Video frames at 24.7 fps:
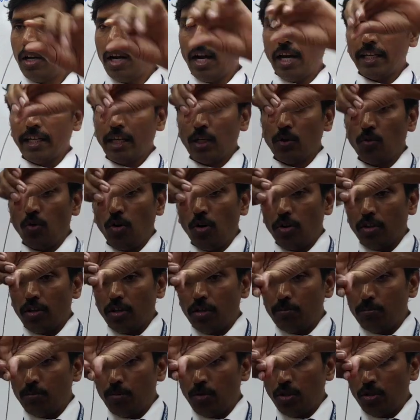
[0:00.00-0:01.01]
I can
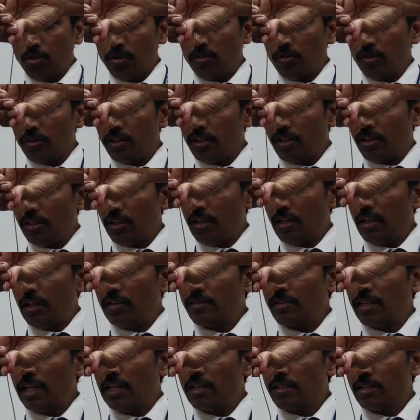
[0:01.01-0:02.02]
hold both
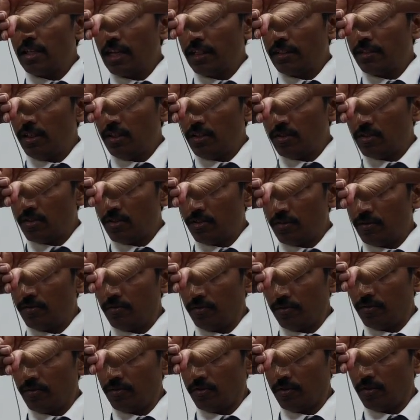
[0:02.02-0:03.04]
sides like this.
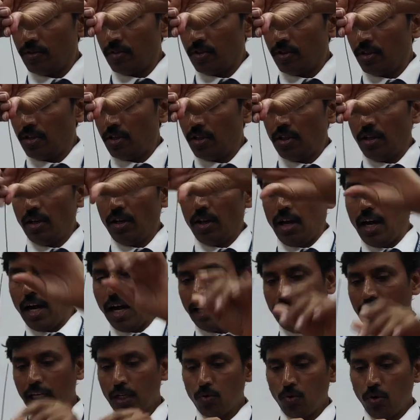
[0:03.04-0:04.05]

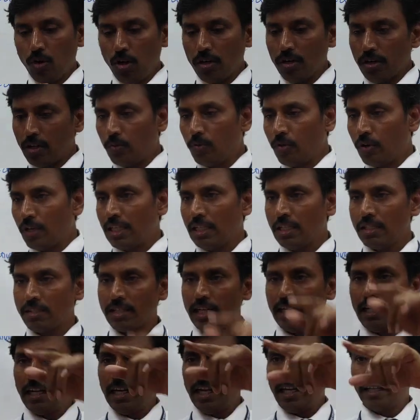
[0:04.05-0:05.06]
I can hold one side